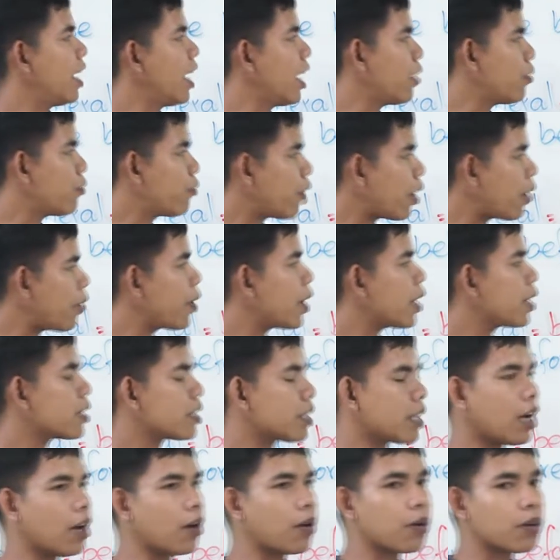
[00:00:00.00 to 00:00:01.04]
And vowel
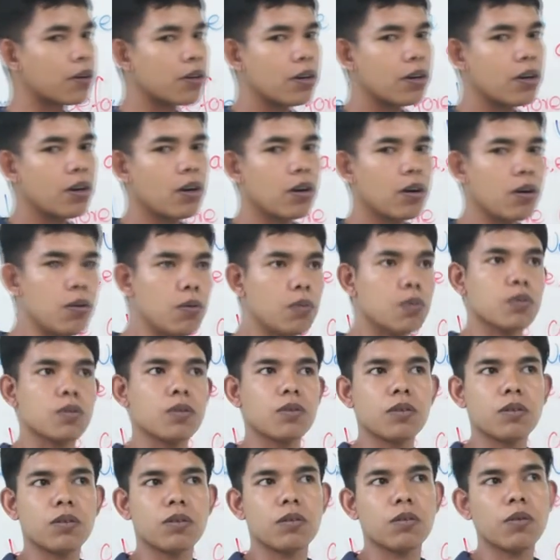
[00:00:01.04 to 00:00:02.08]
sound,
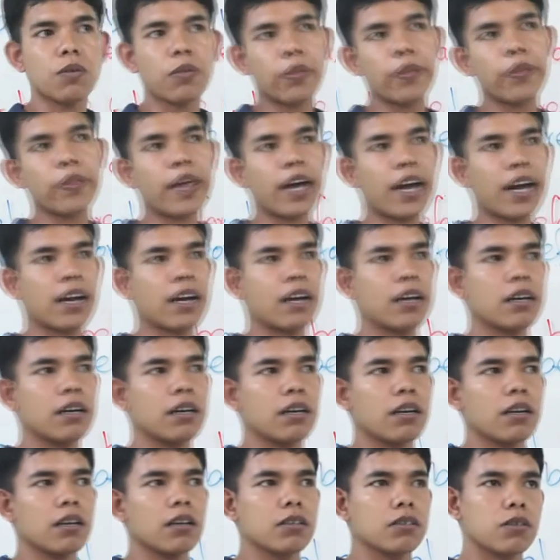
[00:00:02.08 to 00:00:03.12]
you think
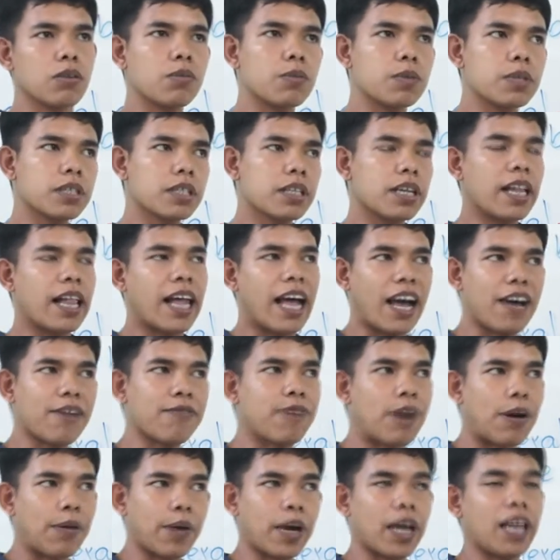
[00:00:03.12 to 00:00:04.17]
that, so we still have
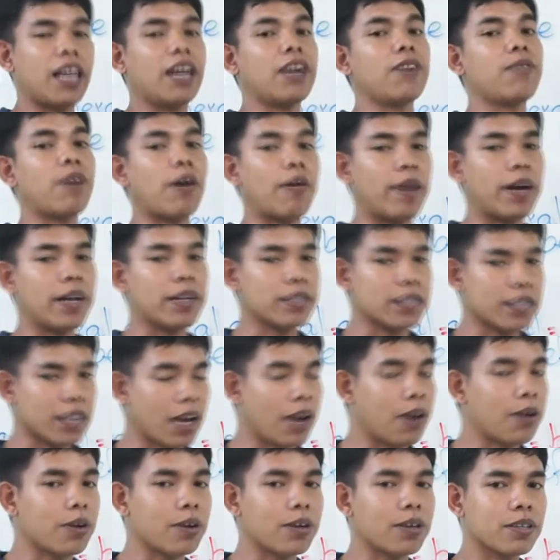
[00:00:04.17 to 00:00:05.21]
vowel and vowel
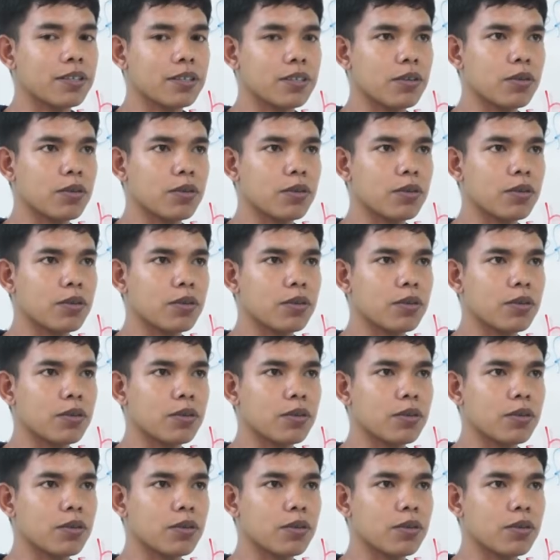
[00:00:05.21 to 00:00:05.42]
sound.